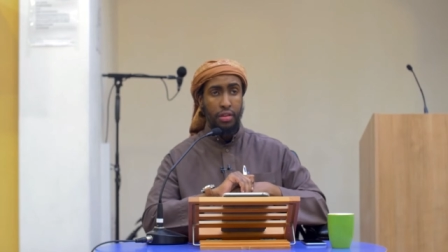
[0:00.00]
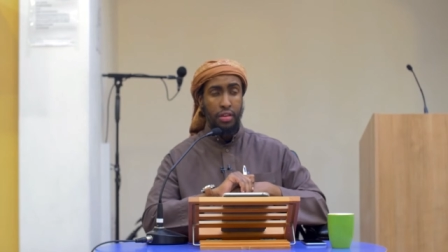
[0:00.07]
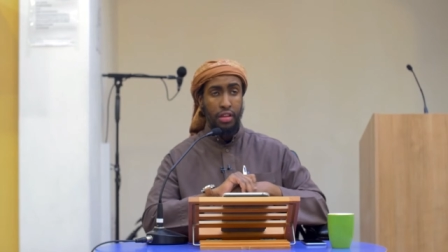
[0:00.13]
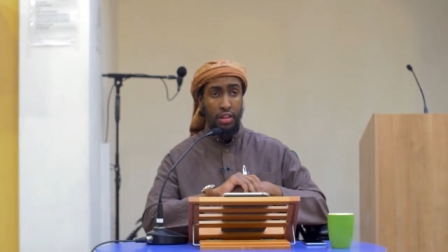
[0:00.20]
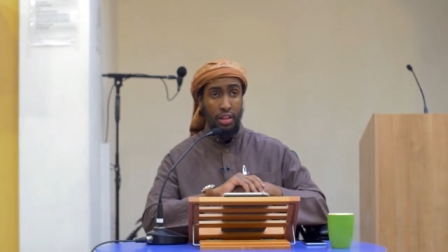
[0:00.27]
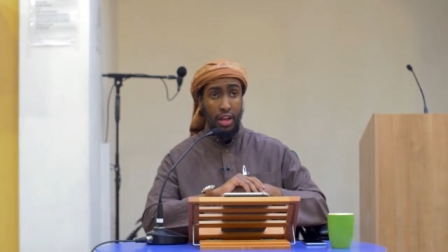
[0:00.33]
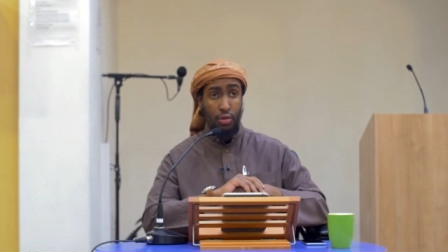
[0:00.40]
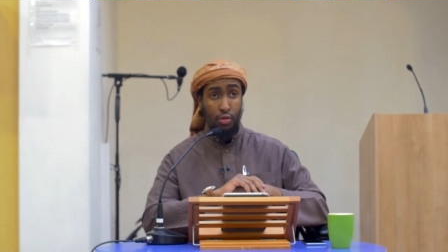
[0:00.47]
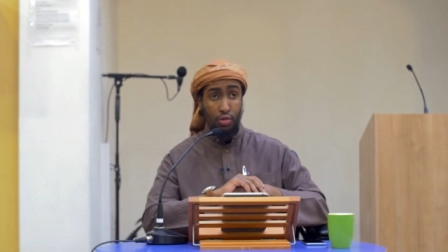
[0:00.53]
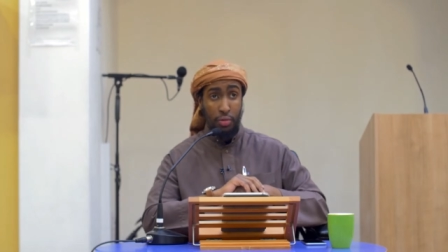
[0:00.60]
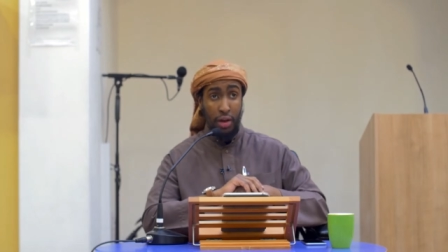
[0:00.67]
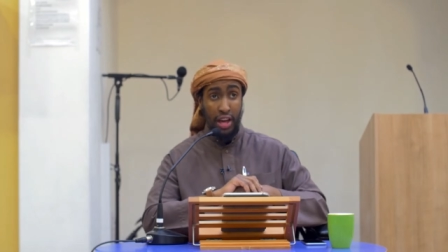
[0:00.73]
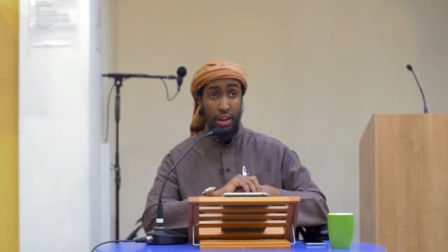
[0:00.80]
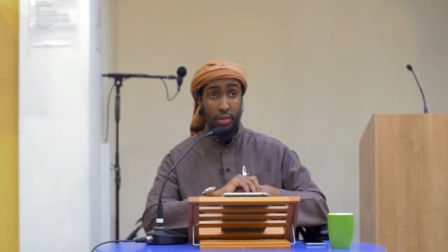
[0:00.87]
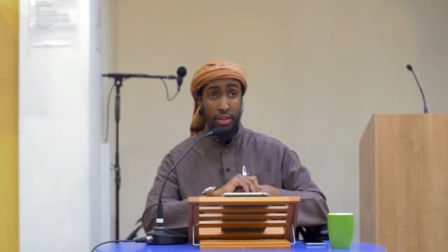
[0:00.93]
Allah
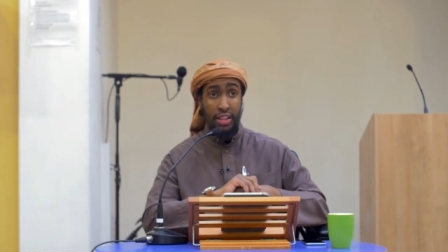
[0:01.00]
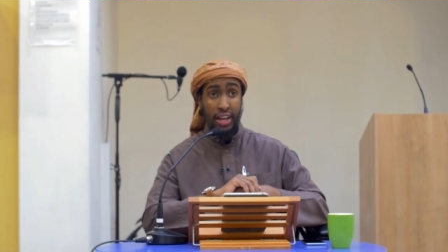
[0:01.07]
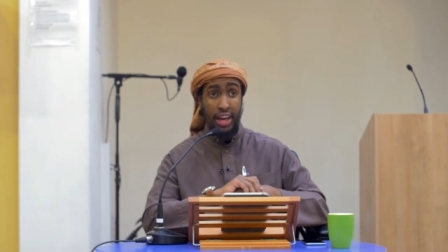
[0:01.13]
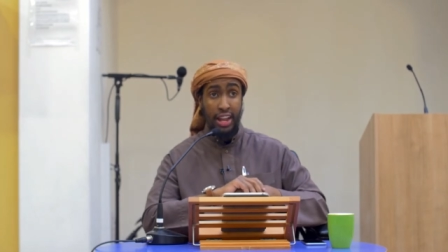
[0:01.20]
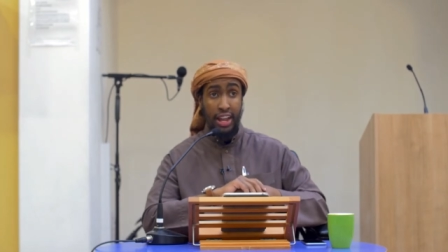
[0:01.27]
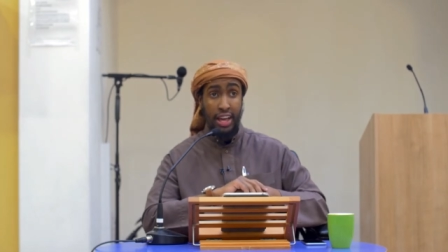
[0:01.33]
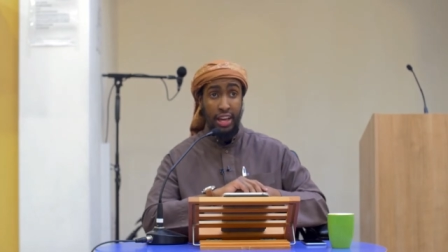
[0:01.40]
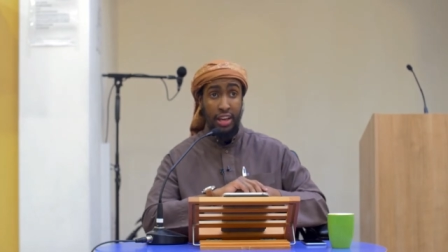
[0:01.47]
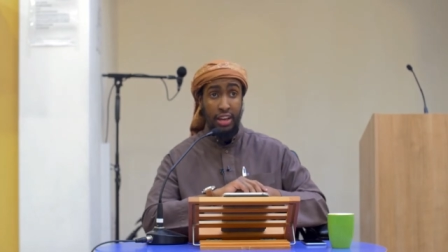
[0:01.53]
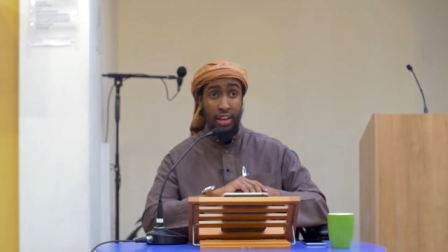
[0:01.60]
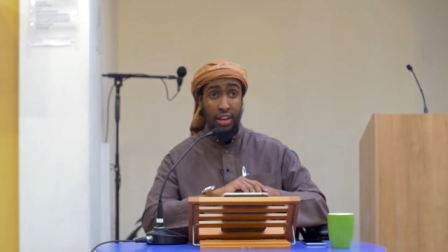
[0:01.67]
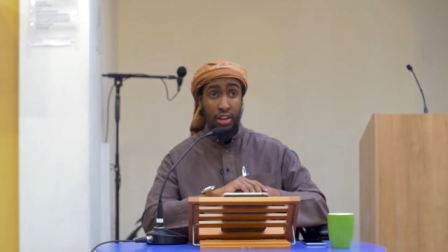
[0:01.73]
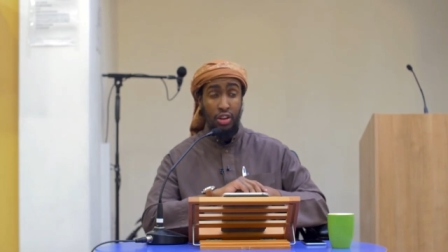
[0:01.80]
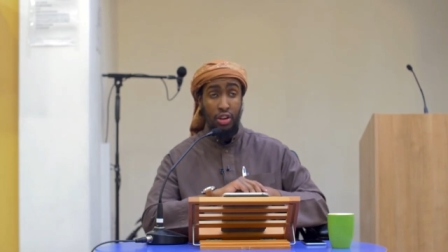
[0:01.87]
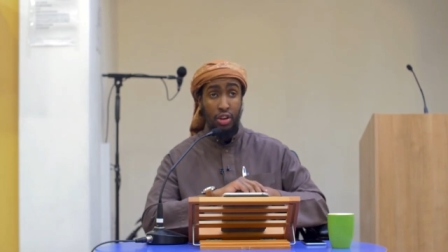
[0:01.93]
subhanahu wa
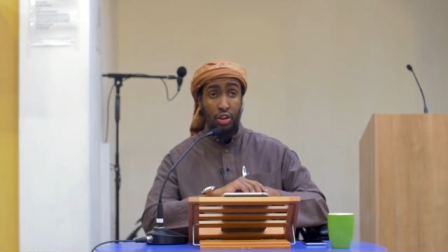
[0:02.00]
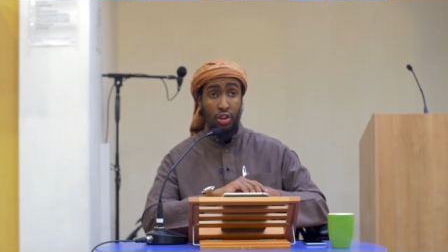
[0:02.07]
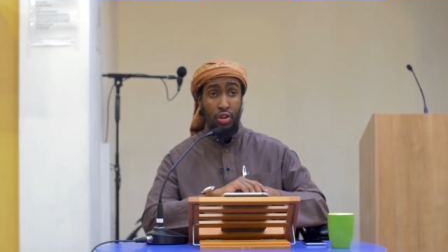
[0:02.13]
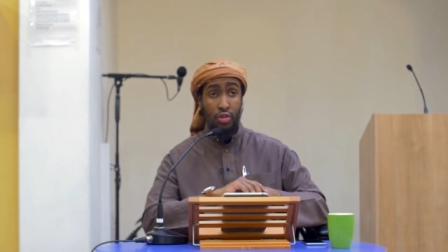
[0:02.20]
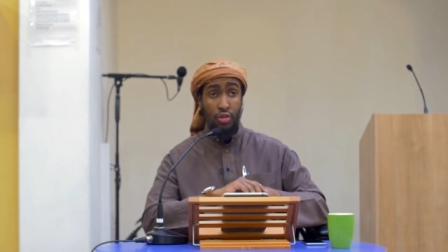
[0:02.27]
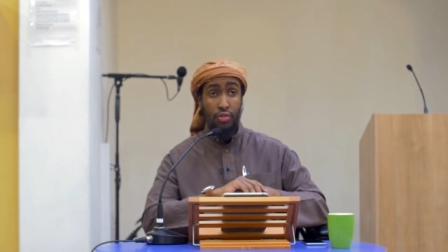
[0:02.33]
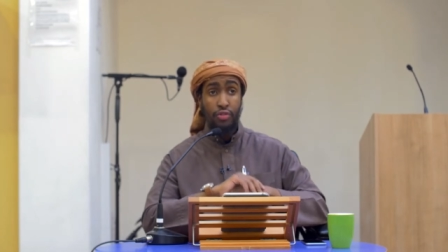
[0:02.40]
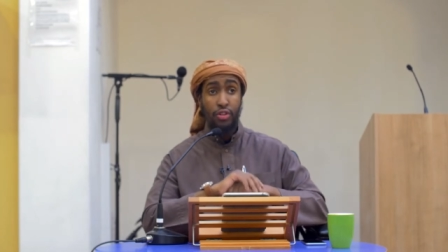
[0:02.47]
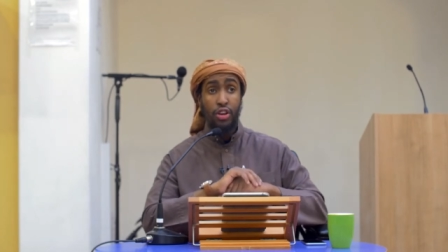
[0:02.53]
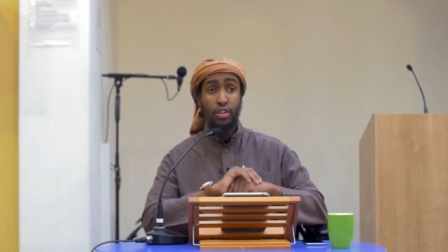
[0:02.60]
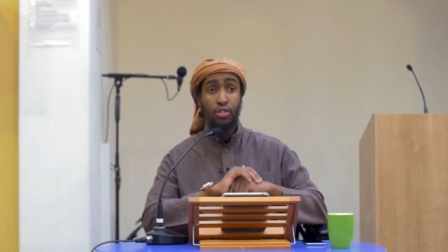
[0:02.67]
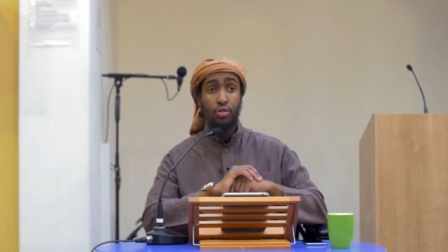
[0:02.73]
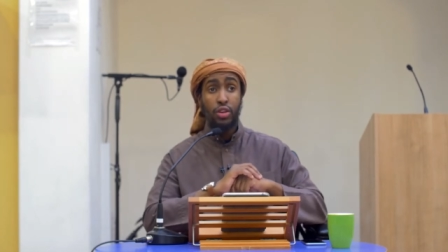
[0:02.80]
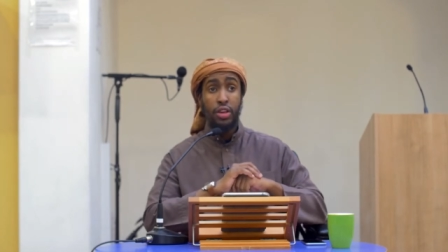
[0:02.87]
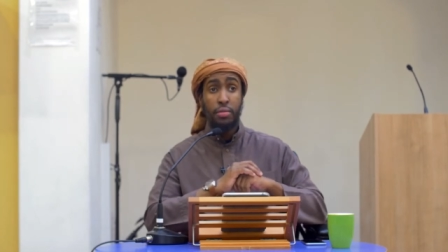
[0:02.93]
ta'ala
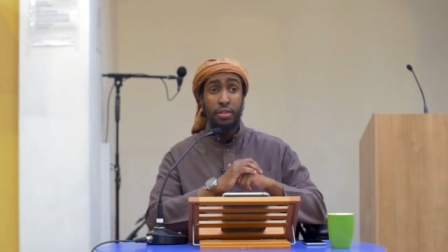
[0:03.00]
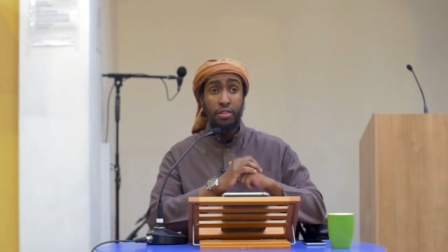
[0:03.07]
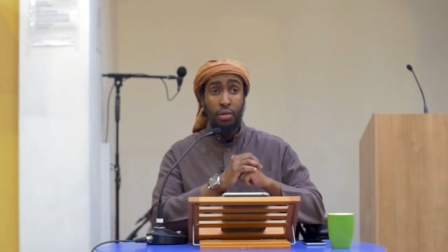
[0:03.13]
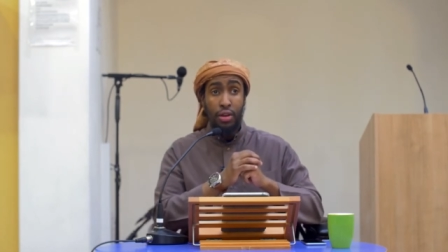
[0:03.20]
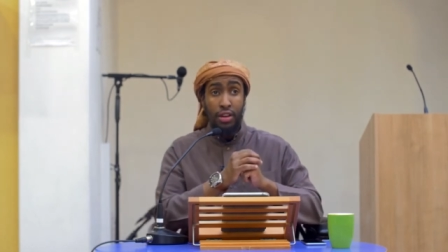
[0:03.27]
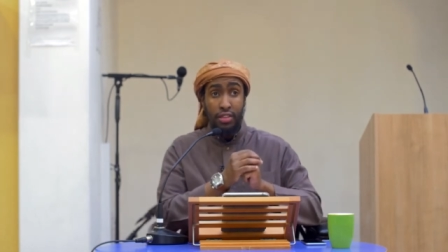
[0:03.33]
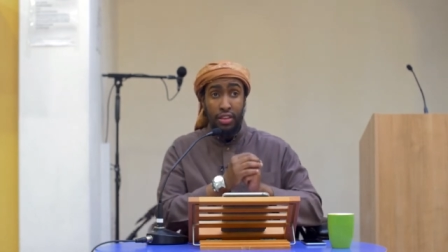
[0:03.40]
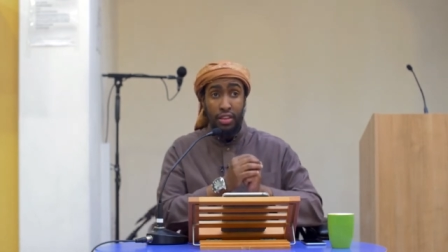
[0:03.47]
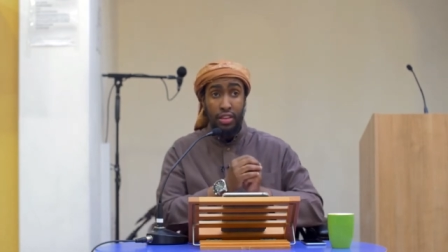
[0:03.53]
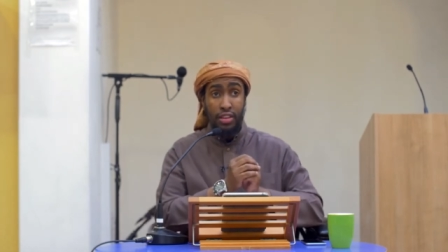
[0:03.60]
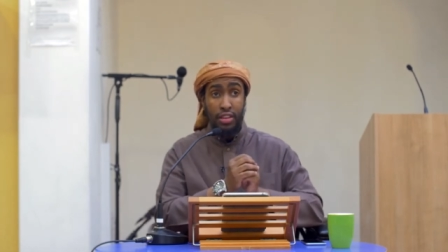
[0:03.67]
referred to him as a what?